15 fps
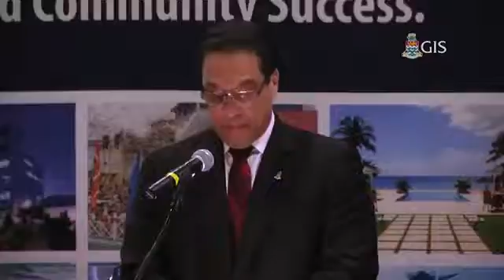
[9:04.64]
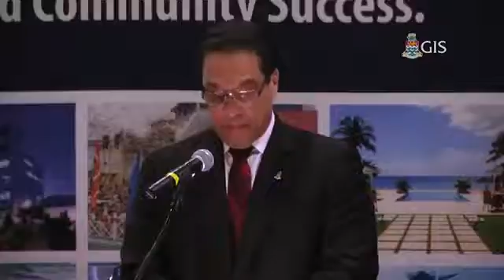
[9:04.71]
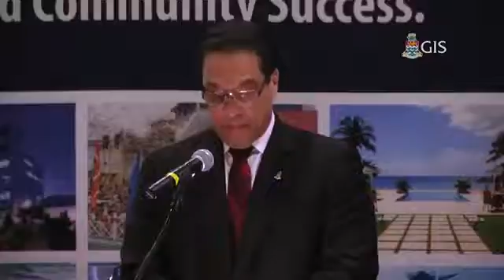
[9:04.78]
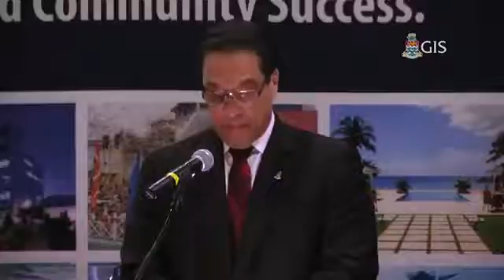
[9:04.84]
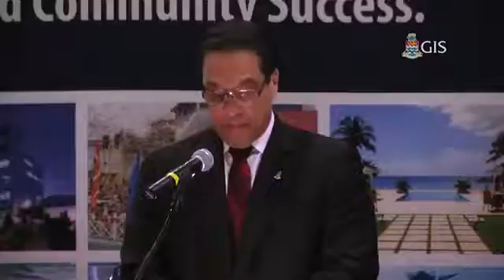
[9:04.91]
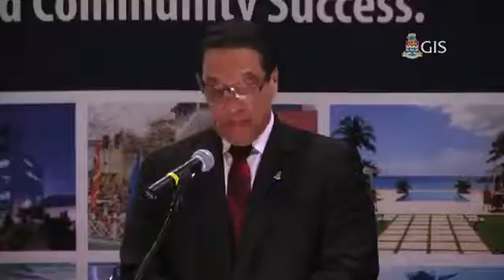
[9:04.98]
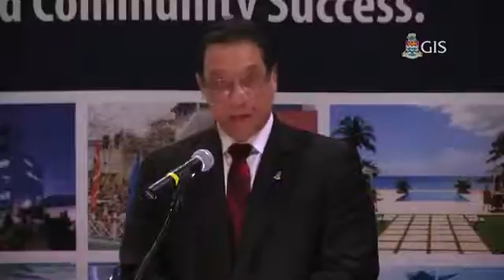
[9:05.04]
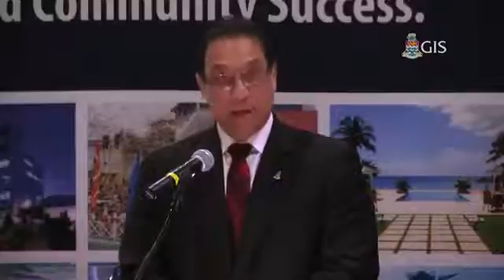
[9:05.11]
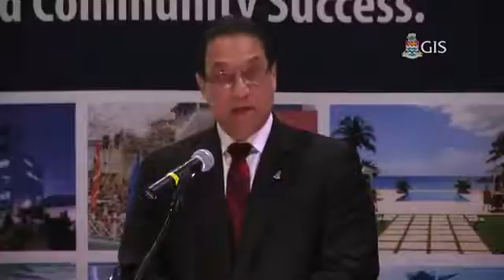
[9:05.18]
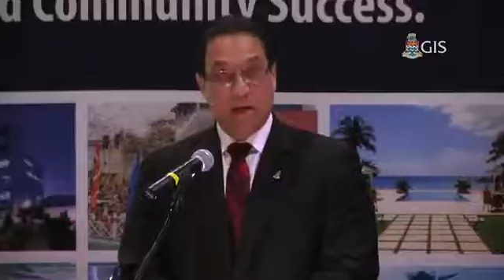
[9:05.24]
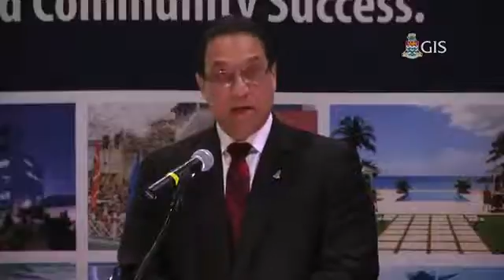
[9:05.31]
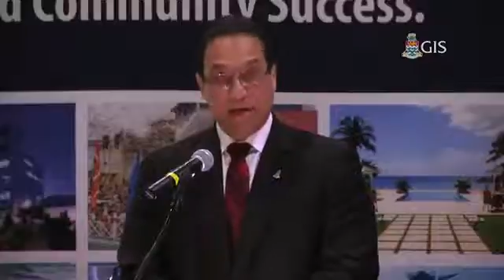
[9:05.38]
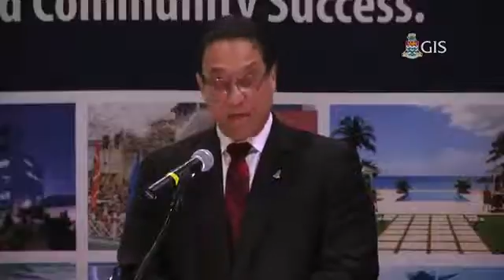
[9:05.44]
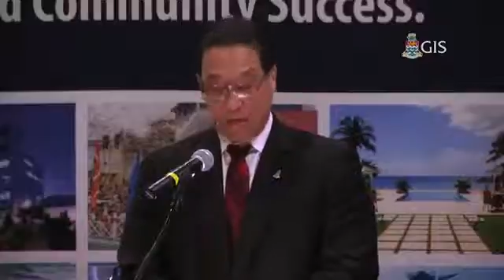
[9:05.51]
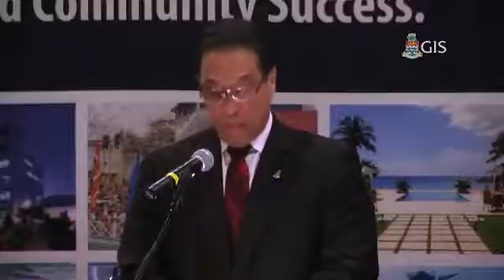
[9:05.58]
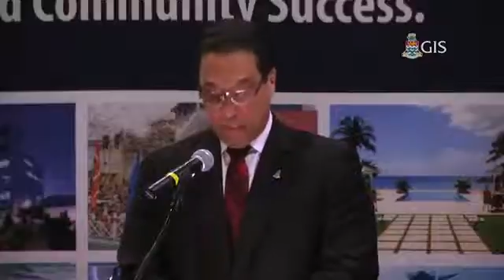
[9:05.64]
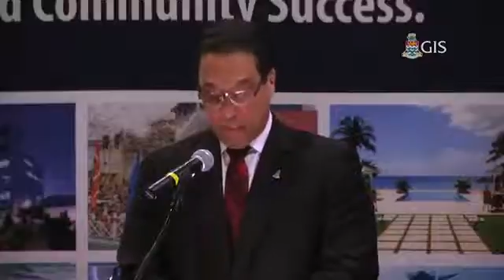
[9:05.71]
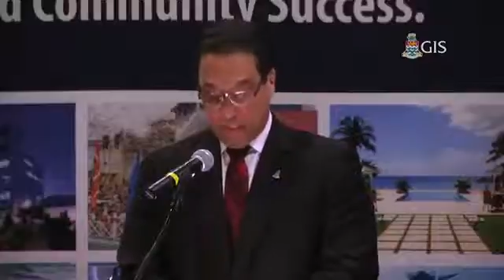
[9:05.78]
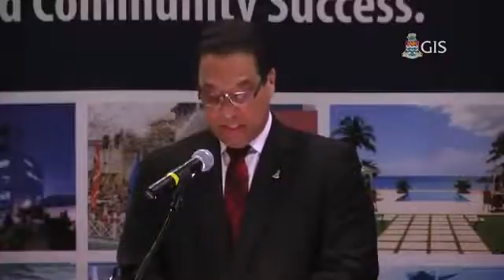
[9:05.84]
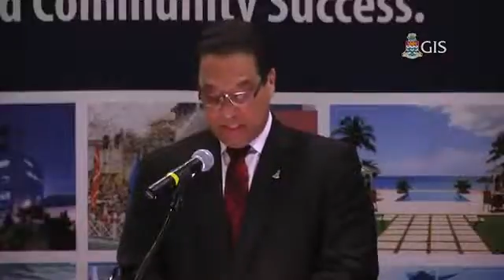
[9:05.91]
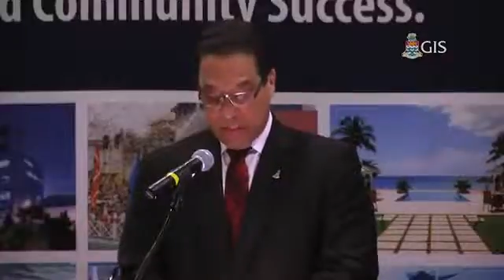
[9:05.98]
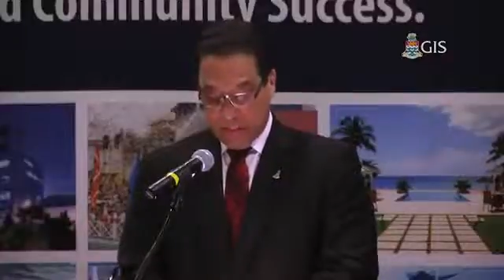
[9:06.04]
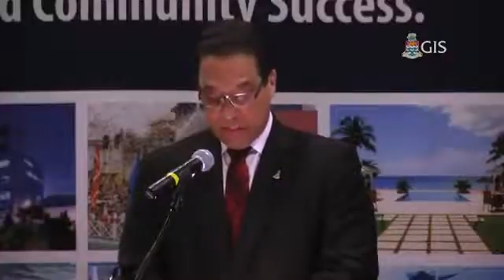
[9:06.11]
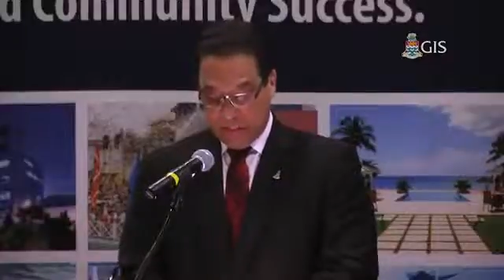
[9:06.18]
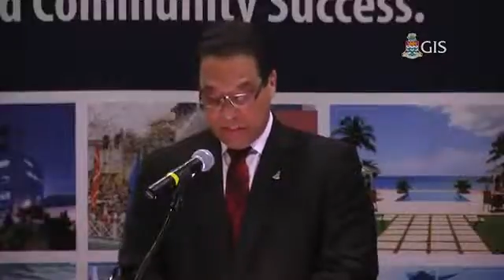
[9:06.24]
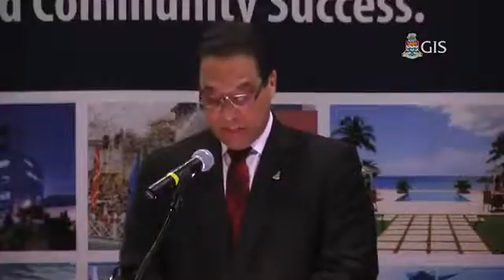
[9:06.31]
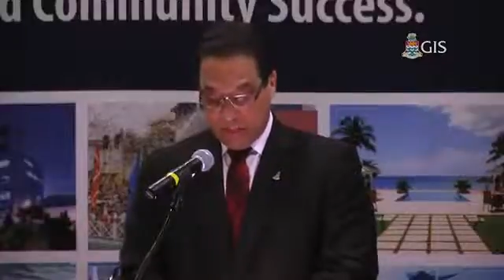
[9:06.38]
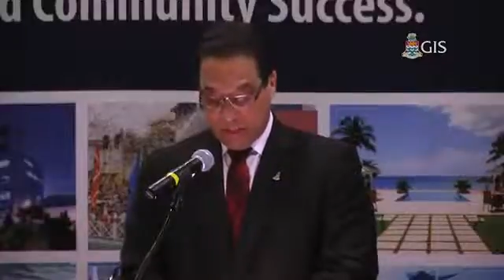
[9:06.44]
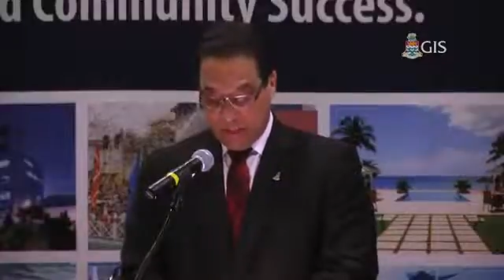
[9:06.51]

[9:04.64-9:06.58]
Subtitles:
berthing and the airport expansion,